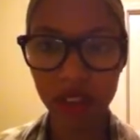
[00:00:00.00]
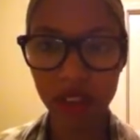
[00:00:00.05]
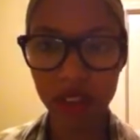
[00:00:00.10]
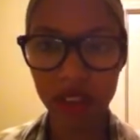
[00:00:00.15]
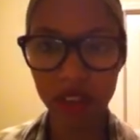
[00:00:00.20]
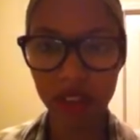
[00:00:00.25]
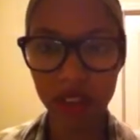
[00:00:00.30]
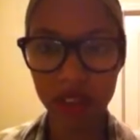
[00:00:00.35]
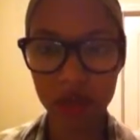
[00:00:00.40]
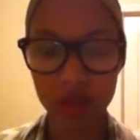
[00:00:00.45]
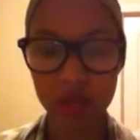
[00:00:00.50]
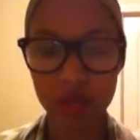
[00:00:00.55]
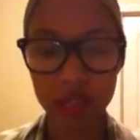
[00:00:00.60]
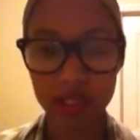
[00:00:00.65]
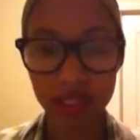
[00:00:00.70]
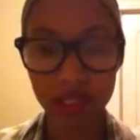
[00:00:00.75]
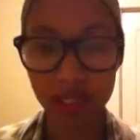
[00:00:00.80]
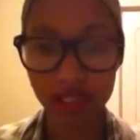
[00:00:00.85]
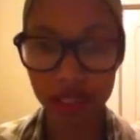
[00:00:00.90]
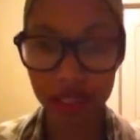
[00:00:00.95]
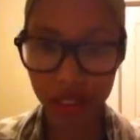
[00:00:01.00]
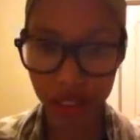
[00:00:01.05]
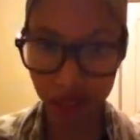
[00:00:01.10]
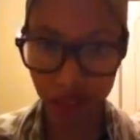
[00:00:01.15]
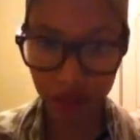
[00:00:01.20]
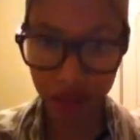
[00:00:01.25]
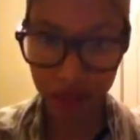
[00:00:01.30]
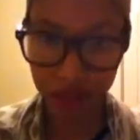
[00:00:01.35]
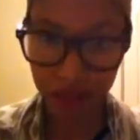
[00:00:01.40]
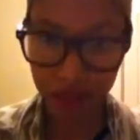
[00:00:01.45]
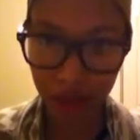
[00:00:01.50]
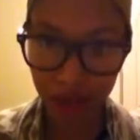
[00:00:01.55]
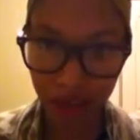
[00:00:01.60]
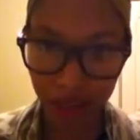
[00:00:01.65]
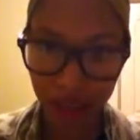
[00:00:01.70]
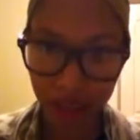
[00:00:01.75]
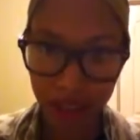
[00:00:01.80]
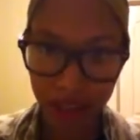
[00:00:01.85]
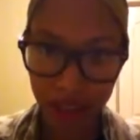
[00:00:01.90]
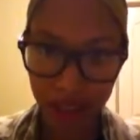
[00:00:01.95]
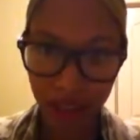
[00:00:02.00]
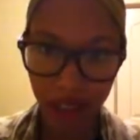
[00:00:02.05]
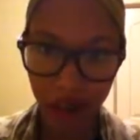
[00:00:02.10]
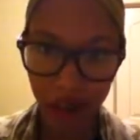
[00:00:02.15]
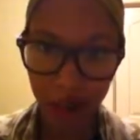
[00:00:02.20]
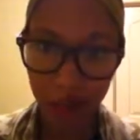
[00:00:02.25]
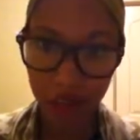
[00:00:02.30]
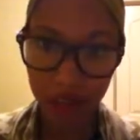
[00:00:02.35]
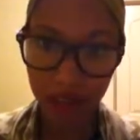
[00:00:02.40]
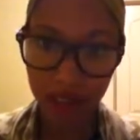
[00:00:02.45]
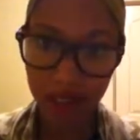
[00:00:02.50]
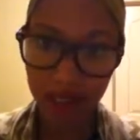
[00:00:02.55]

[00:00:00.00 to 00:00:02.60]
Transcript: And then one thing I'll tell you, because I wore